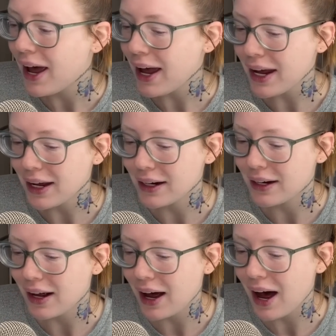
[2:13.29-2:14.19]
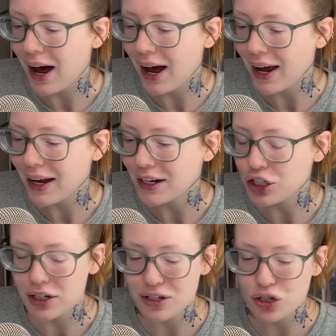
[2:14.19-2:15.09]
And I
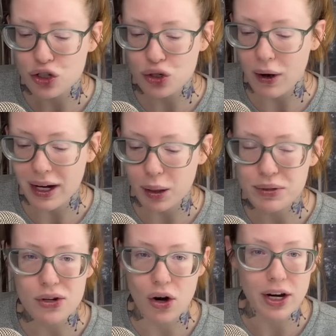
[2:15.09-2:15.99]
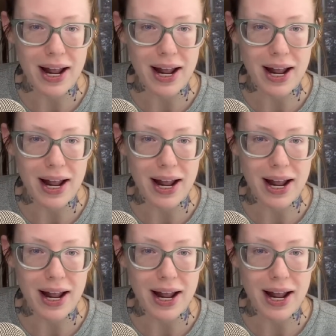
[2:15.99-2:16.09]
just straight up started